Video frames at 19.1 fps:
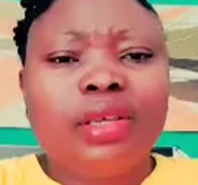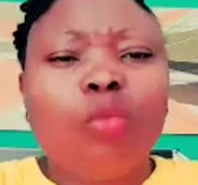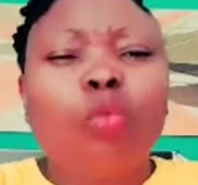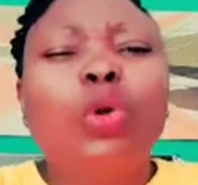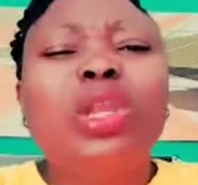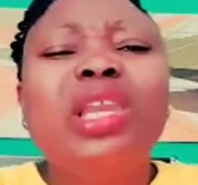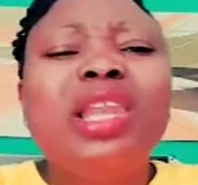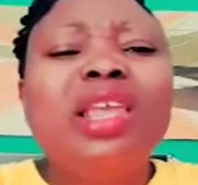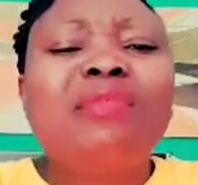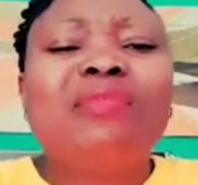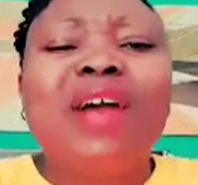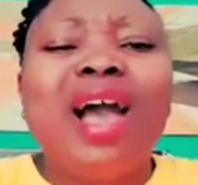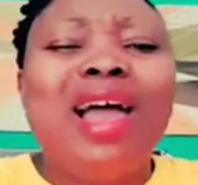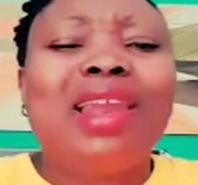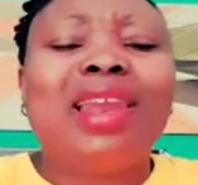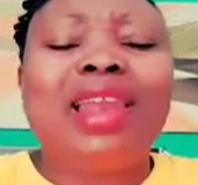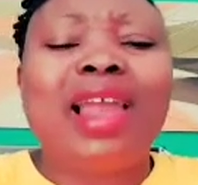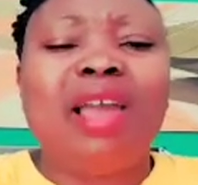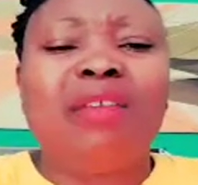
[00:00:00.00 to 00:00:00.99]
We live
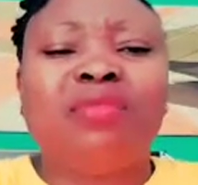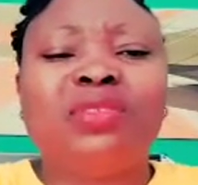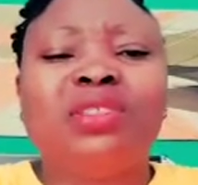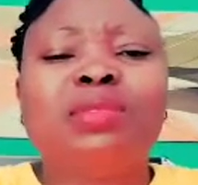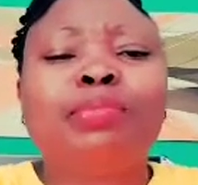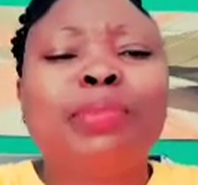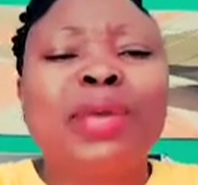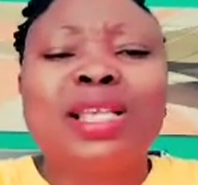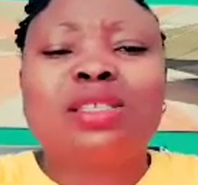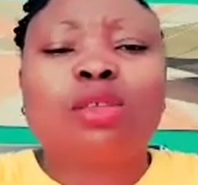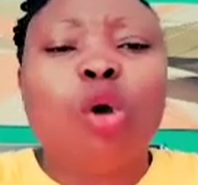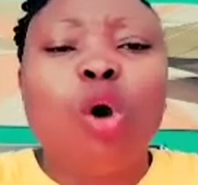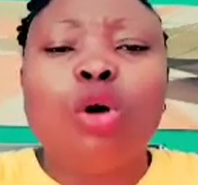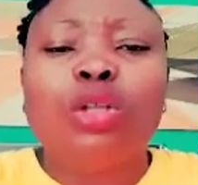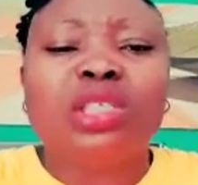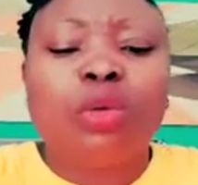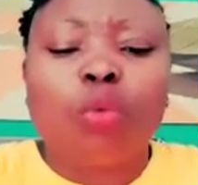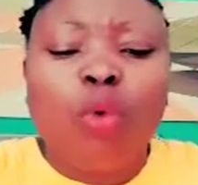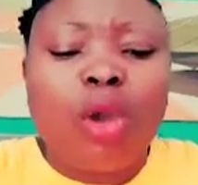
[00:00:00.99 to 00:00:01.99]
our life based
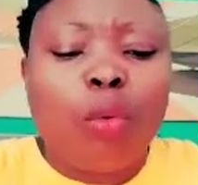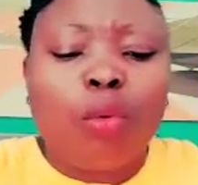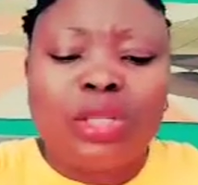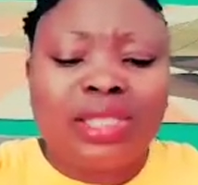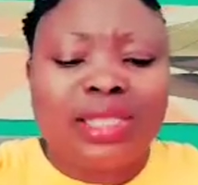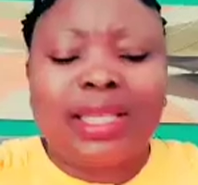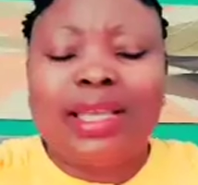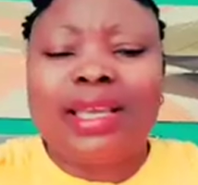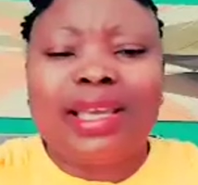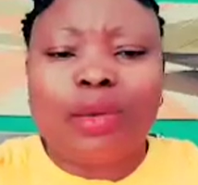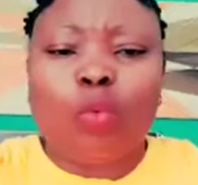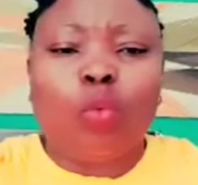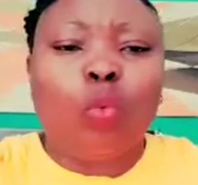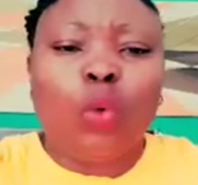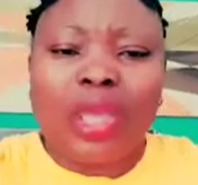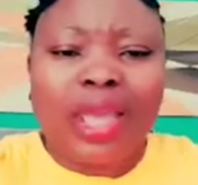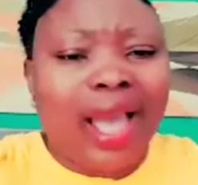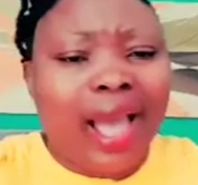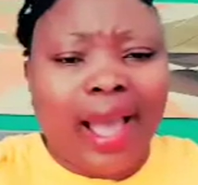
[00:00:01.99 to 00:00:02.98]
on the way we think
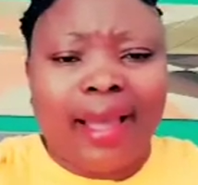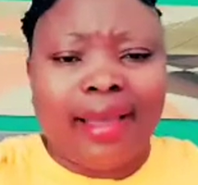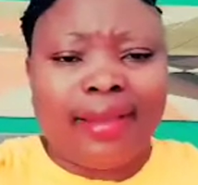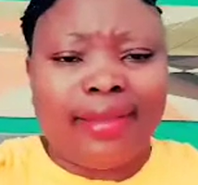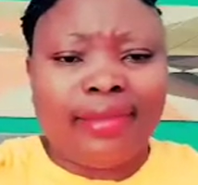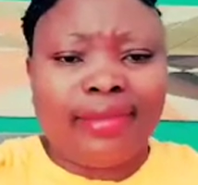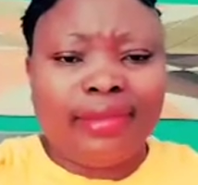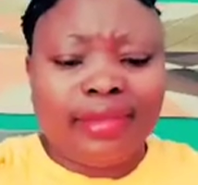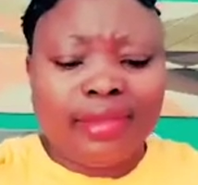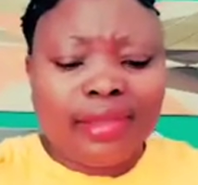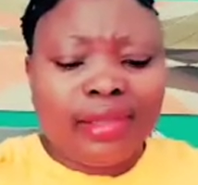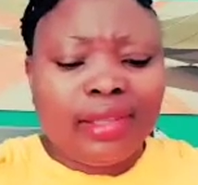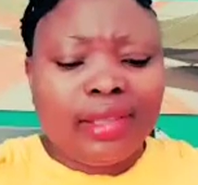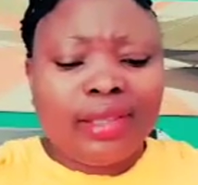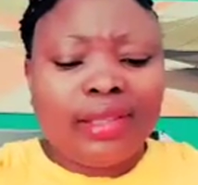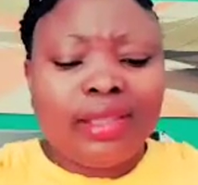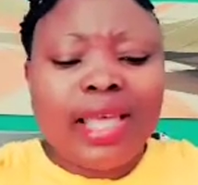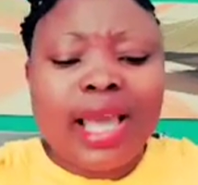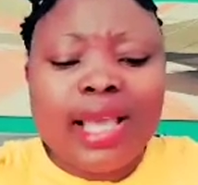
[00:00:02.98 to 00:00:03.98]
we are.
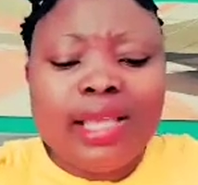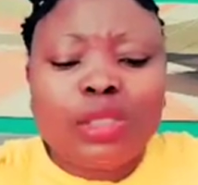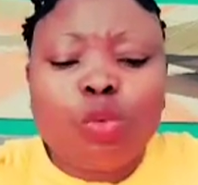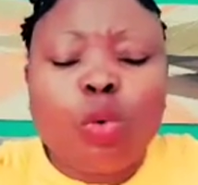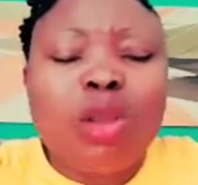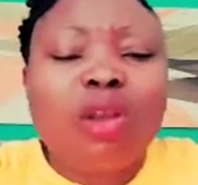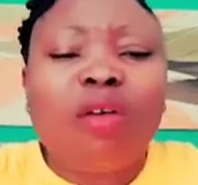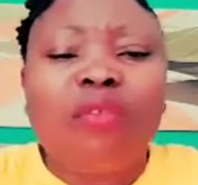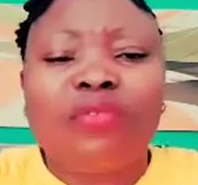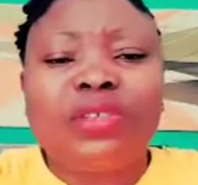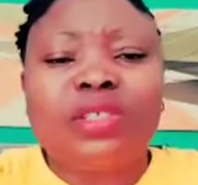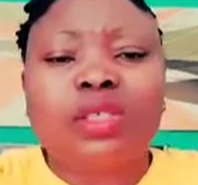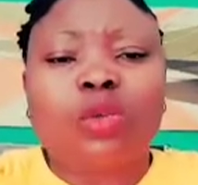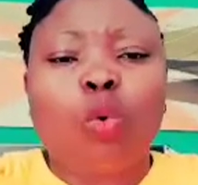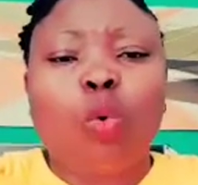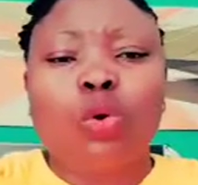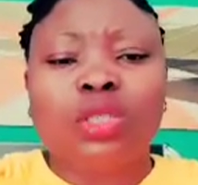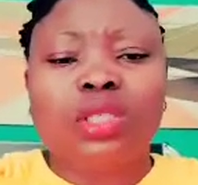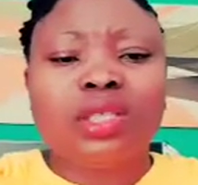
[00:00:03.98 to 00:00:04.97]
That is one of his
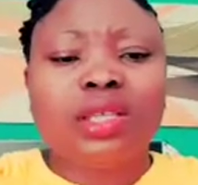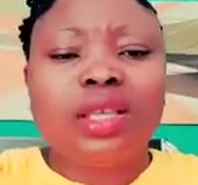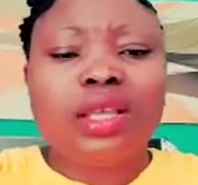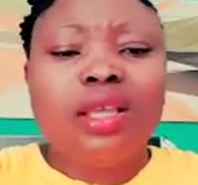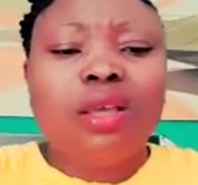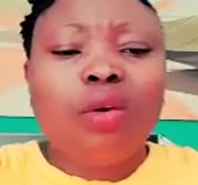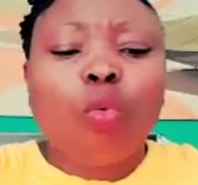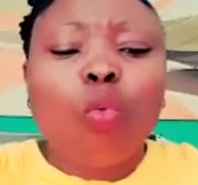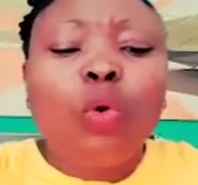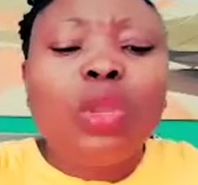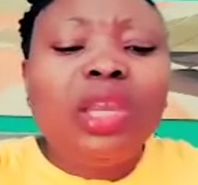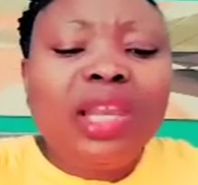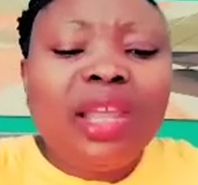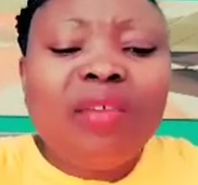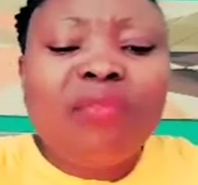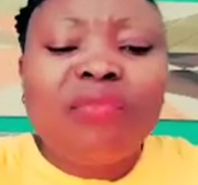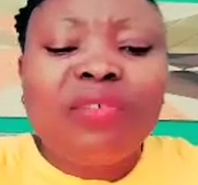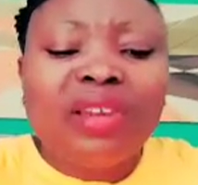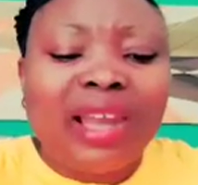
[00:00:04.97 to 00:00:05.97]
quotes. We
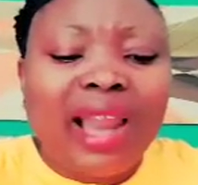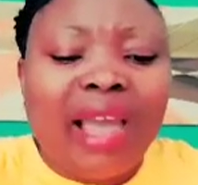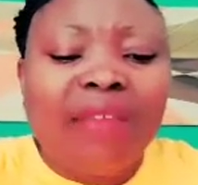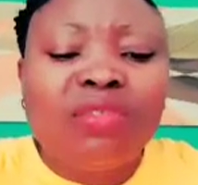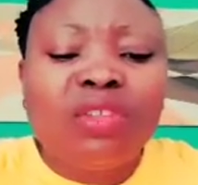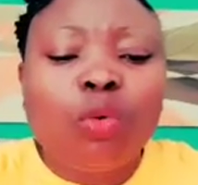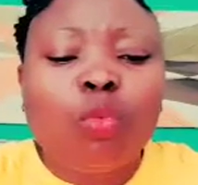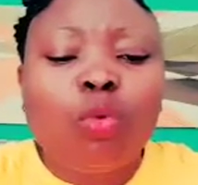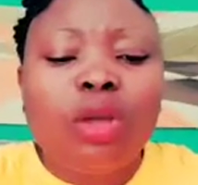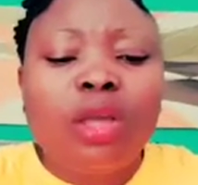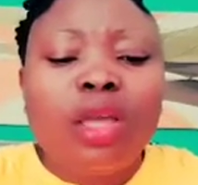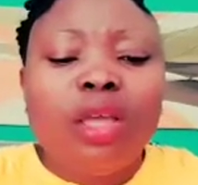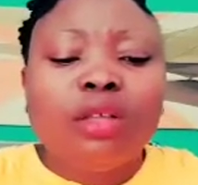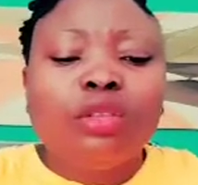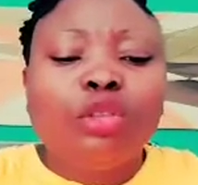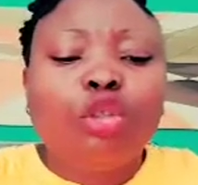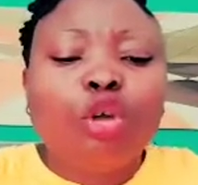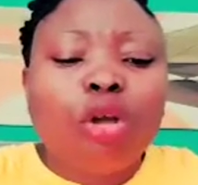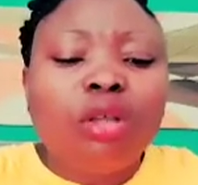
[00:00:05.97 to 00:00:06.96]
live life the way.
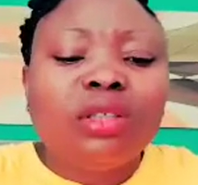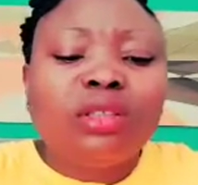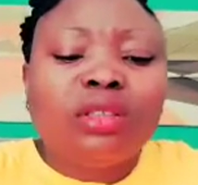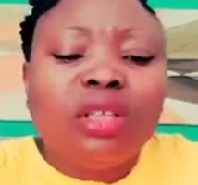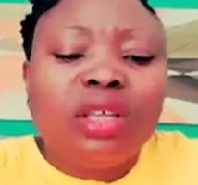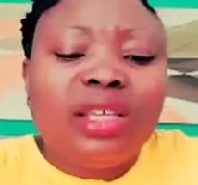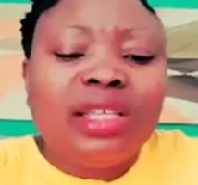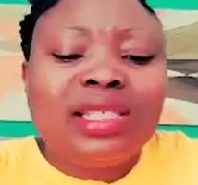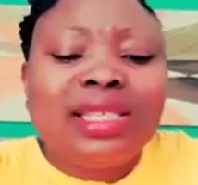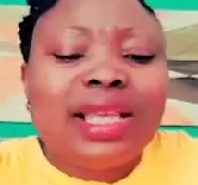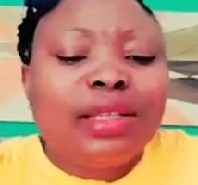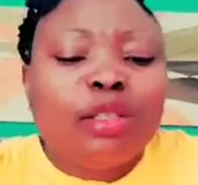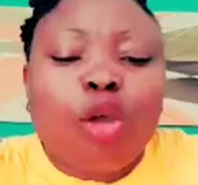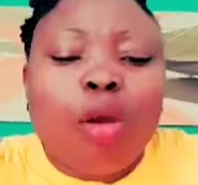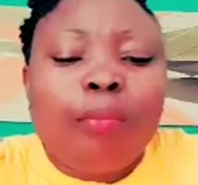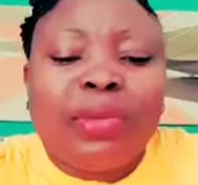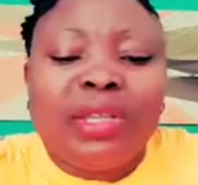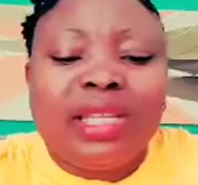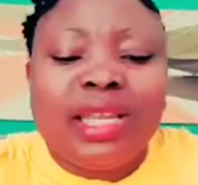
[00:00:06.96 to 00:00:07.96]
He said,
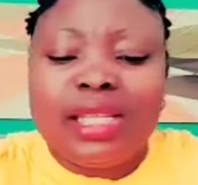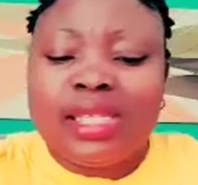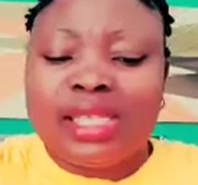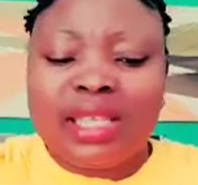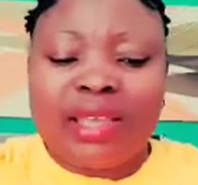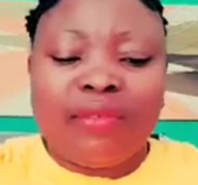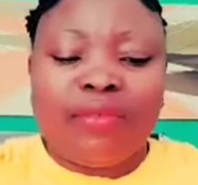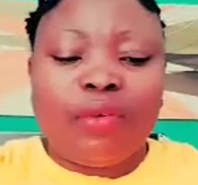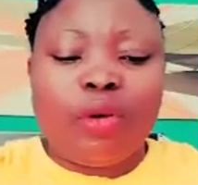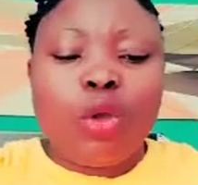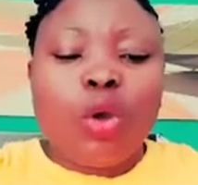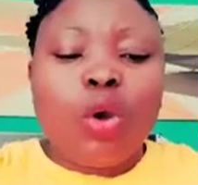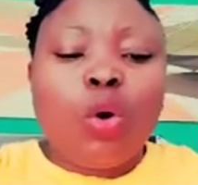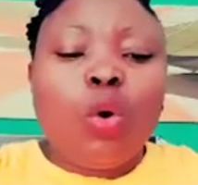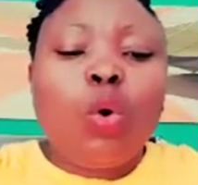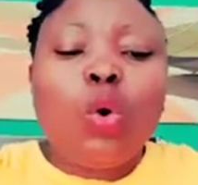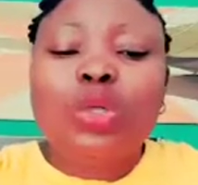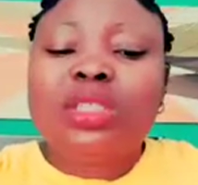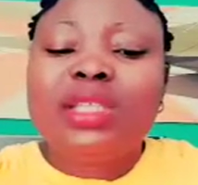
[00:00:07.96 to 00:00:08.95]
don't be deceived.
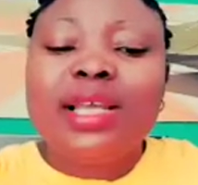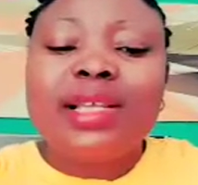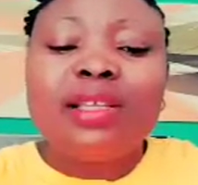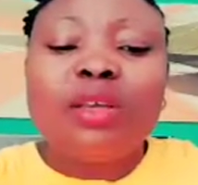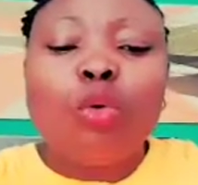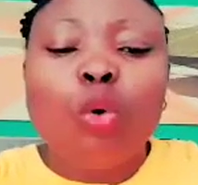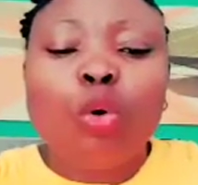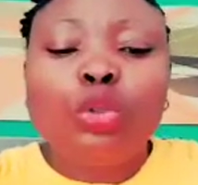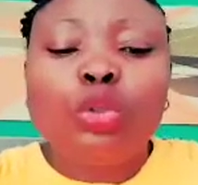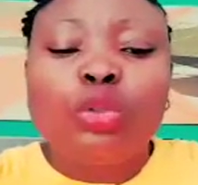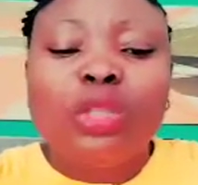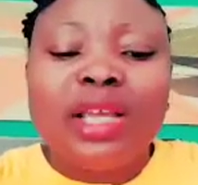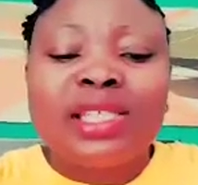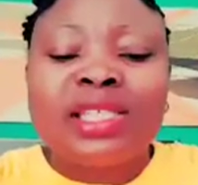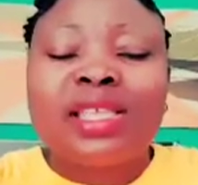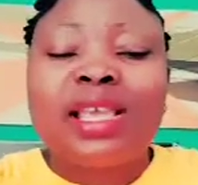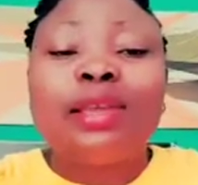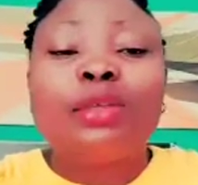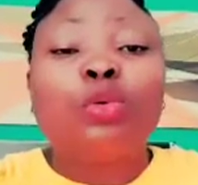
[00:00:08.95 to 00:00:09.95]
Who they
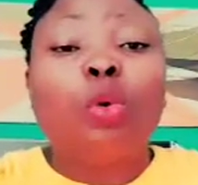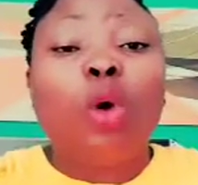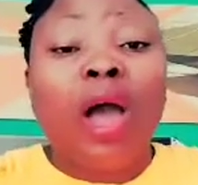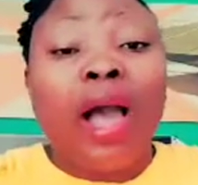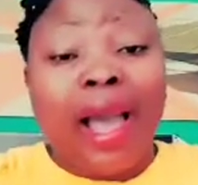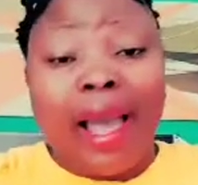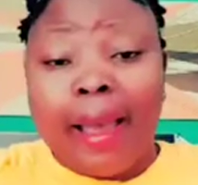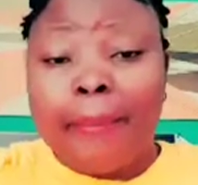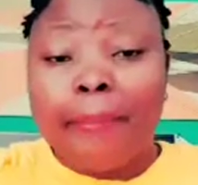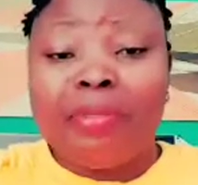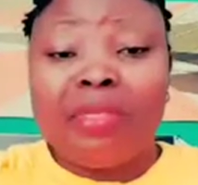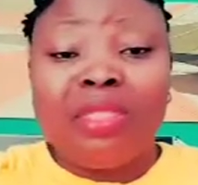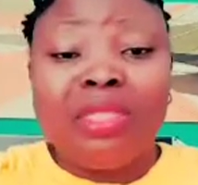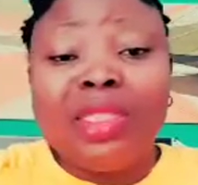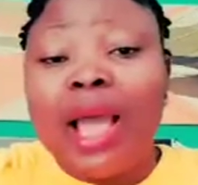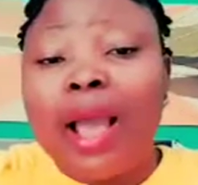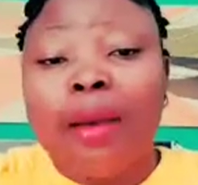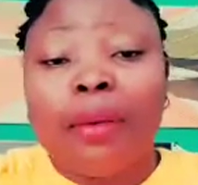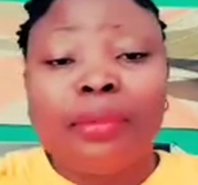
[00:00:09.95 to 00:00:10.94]
say you are
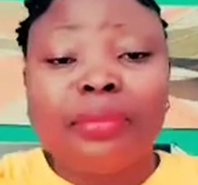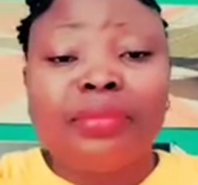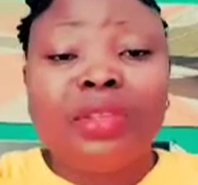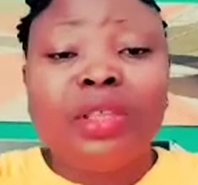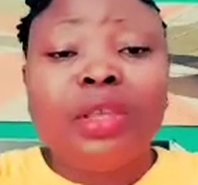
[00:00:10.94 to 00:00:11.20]
now?